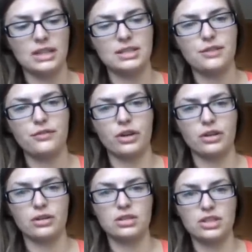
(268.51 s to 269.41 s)
and
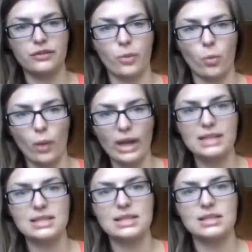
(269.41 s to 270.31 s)
different different
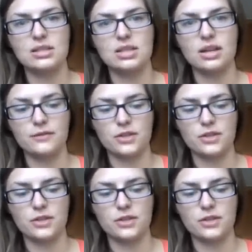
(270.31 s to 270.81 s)
weights and stuff.